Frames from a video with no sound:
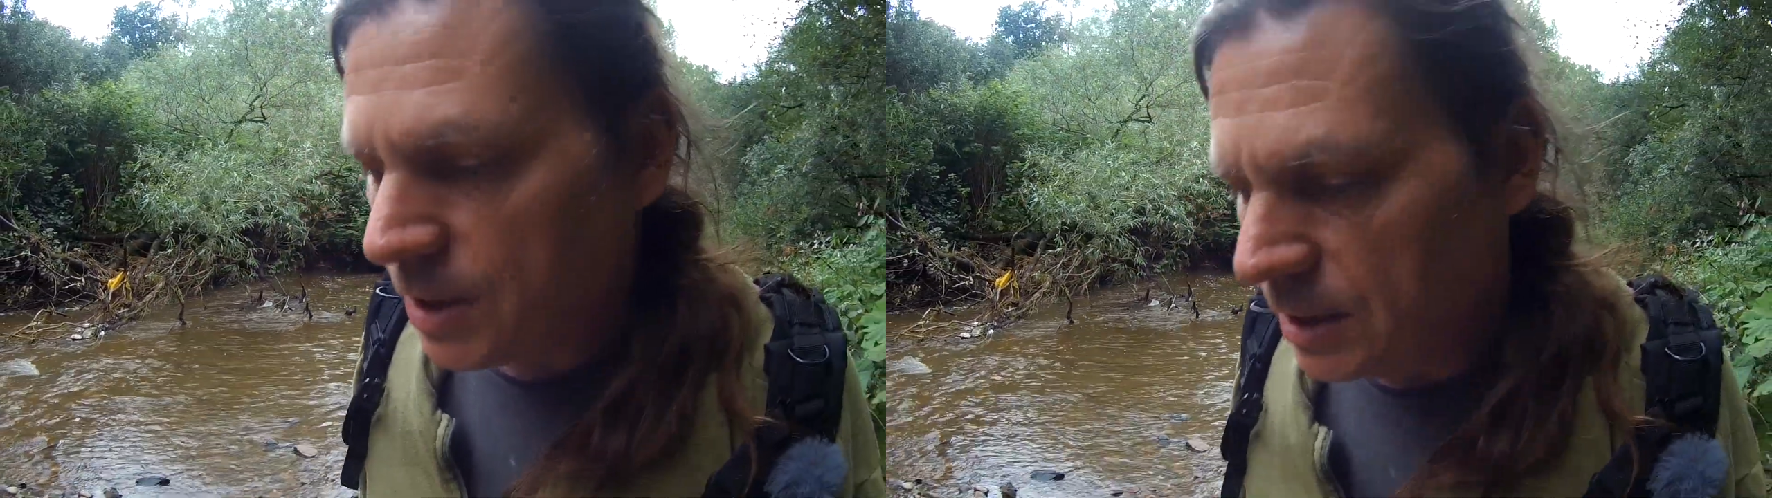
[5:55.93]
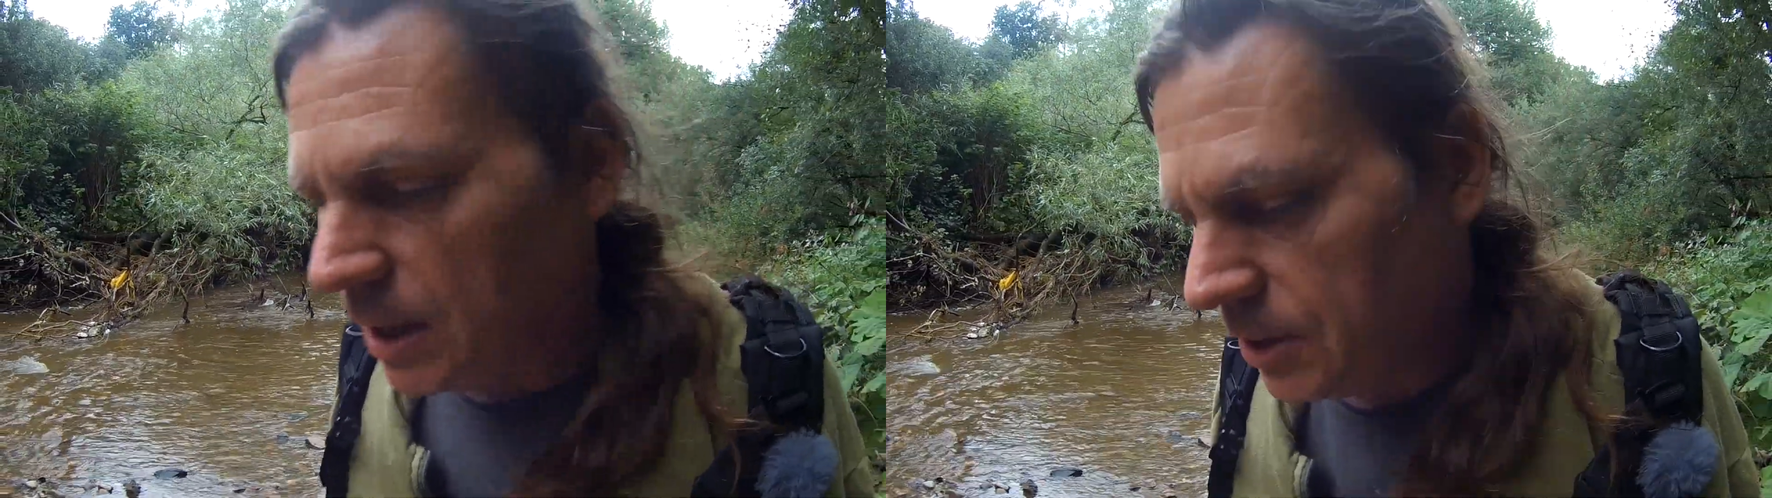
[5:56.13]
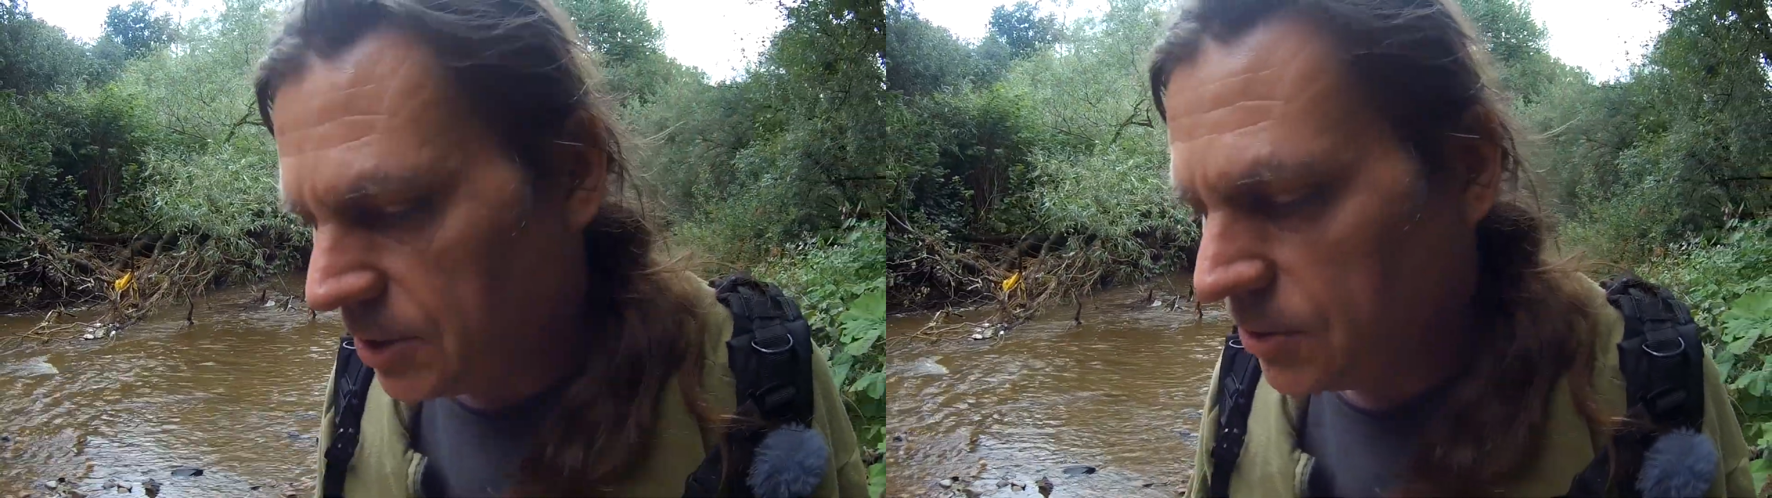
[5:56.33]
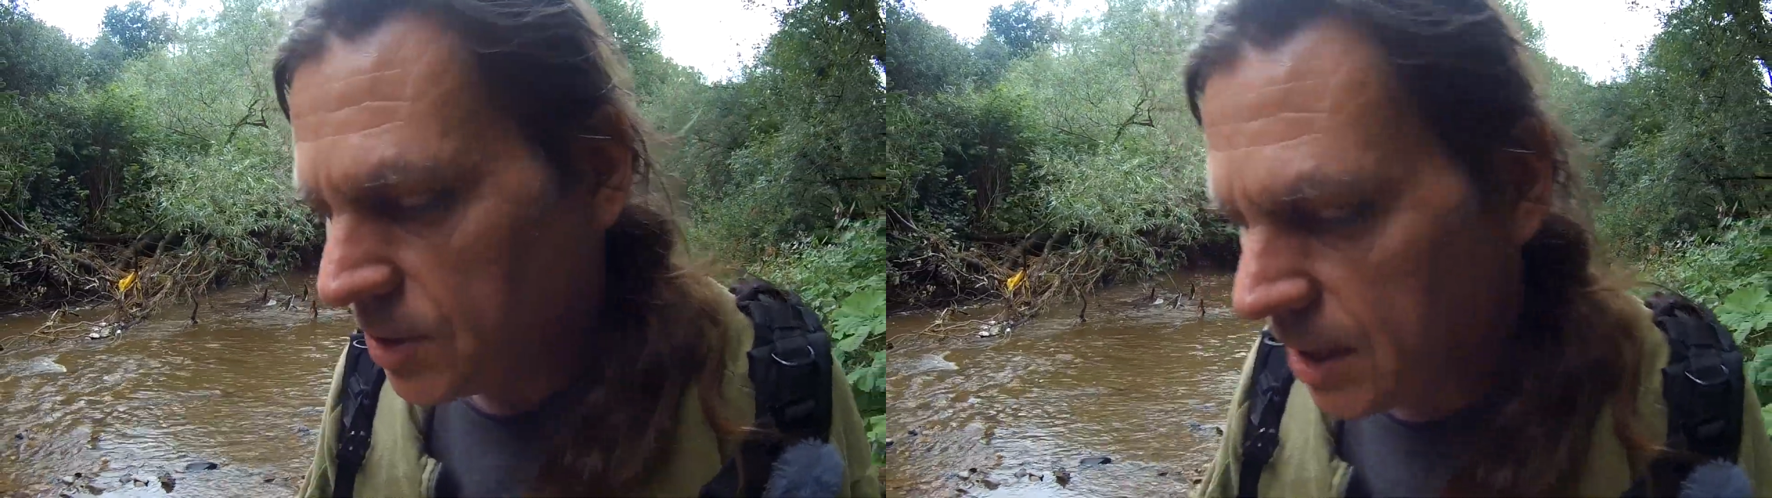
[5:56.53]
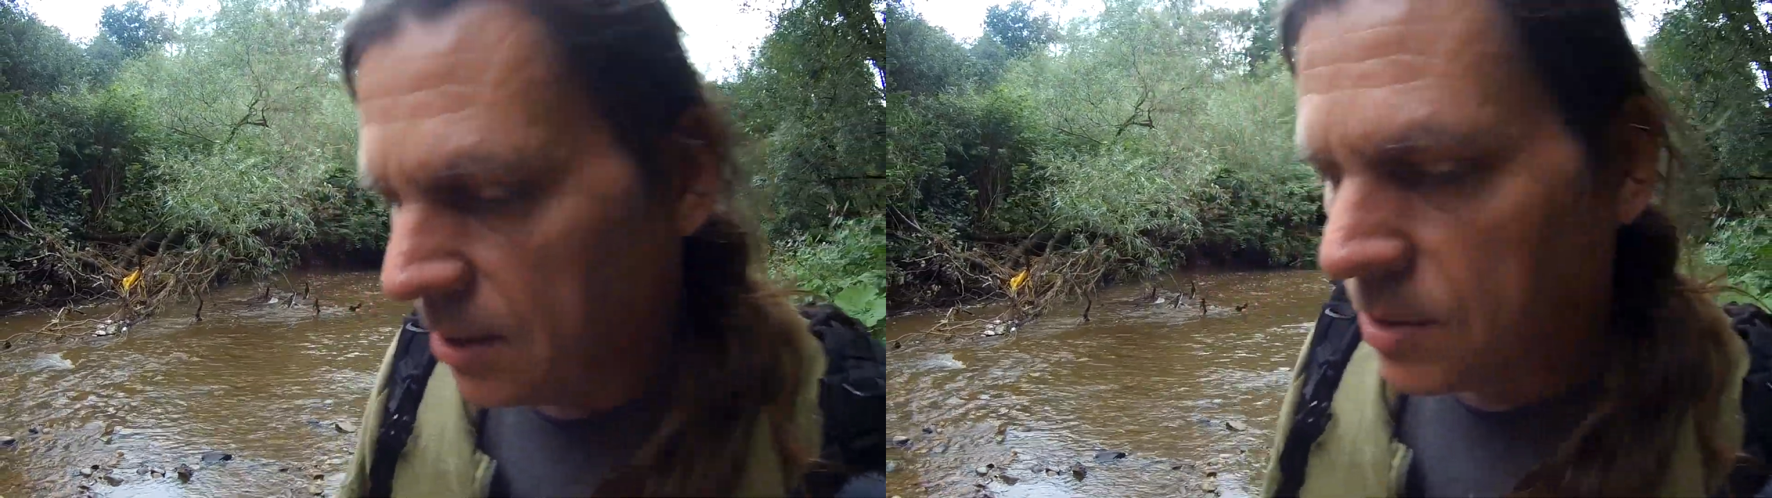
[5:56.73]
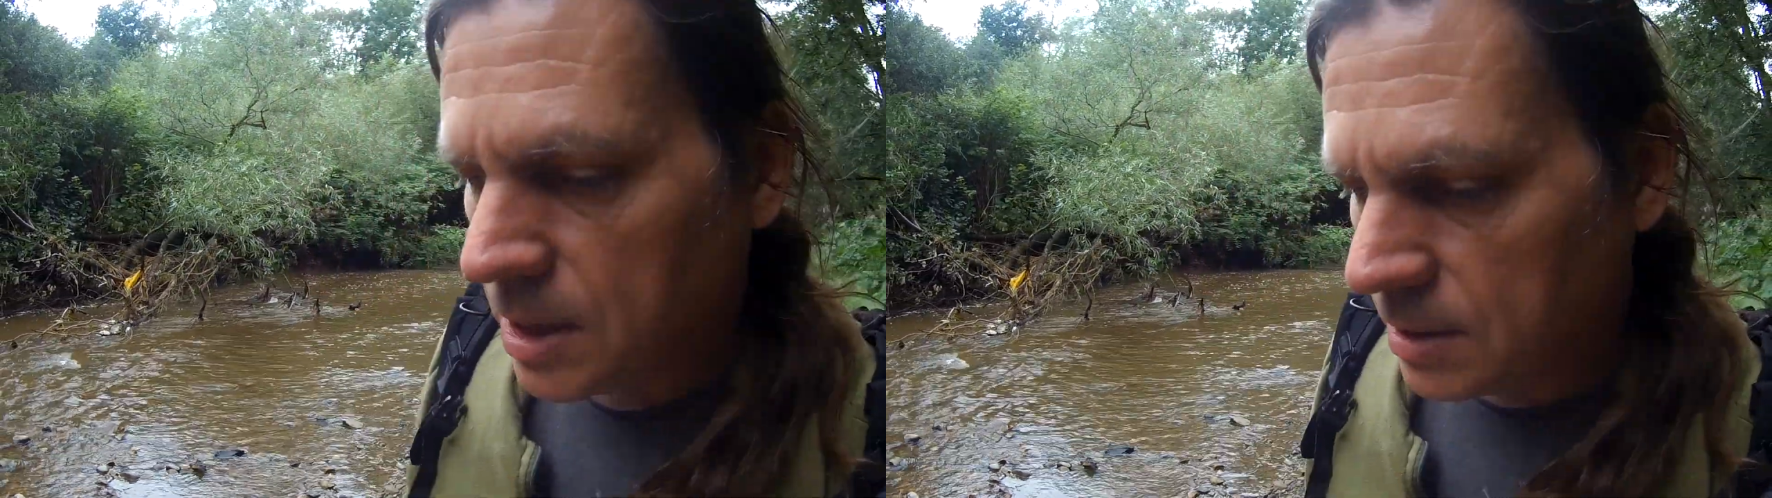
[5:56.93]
to learn a new skill.